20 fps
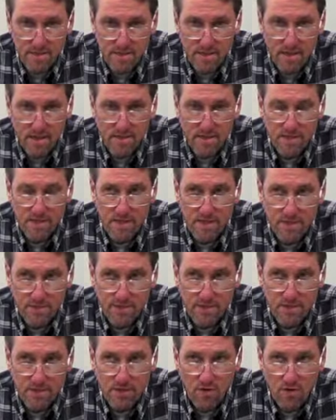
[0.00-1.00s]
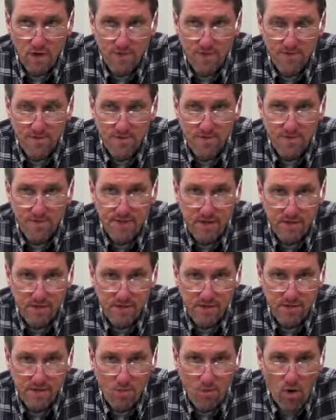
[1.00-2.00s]
The company also has
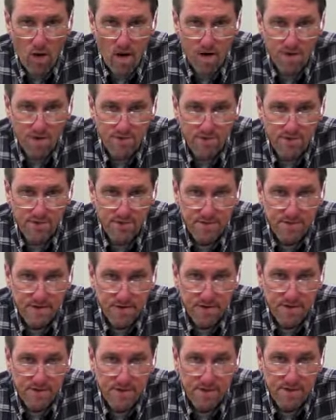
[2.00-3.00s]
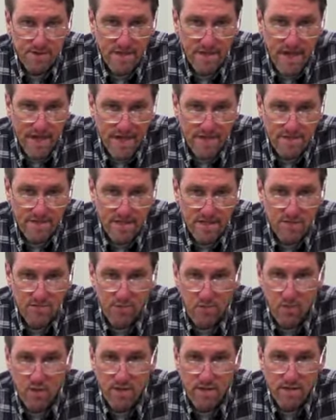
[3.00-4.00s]
installed a wireless internet access
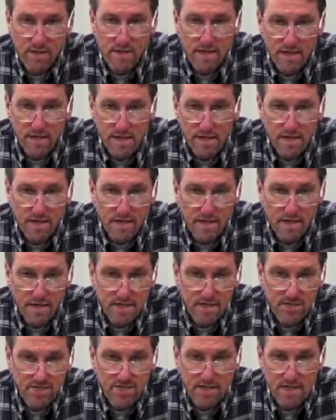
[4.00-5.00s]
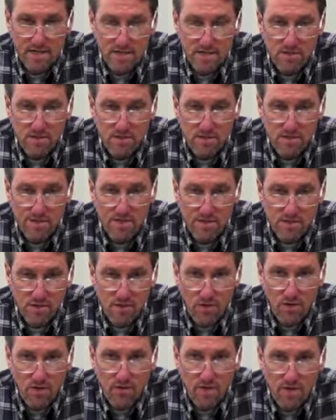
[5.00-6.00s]
point in each vehicle,
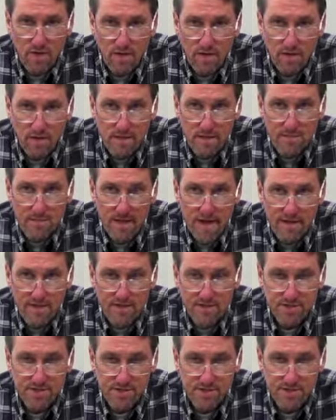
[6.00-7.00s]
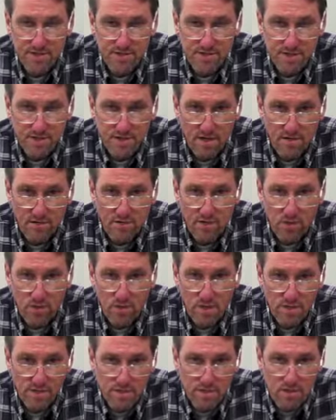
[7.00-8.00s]
so the passengers and their
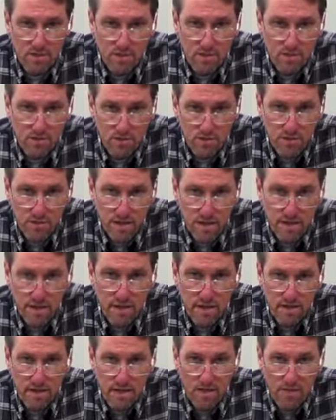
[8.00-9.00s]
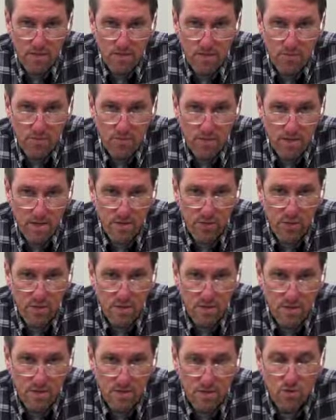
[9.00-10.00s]
employees can use the internet on their way to
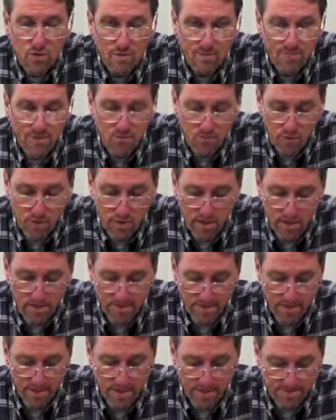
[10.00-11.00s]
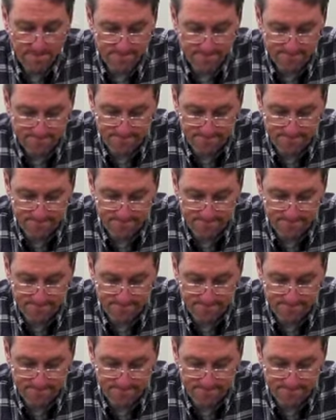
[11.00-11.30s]
work, to and from work every day.